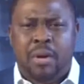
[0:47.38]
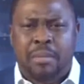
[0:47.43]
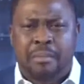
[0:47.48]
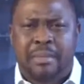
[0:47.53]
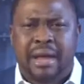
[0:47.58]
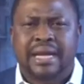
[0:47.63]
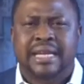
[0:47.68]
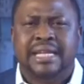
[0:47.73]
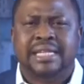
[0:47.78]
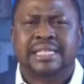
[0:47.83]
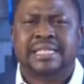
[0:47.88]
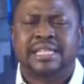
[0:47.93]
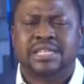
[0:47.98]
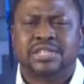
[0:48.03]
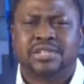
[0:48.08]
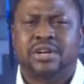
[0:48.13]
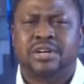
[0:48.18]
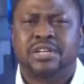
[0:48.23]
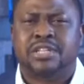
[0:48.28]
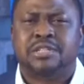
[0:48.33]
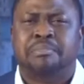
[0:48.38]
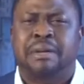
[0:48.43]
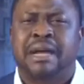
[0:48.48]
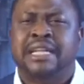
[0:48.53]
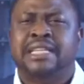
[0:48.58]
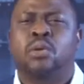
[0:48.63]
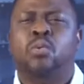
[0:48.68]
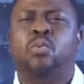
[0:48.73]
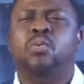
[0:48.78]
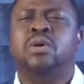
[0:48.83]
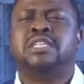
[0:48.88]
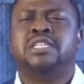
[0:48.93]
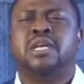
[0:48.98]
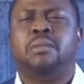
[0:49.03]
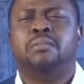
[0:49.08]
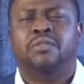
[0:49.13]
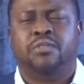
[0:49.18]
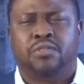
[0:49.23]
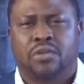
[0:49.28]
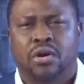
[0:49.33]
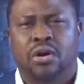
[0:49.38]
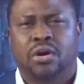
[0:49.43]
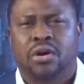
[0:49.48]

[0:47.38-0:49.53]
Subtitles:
We make decisions by the wisdom of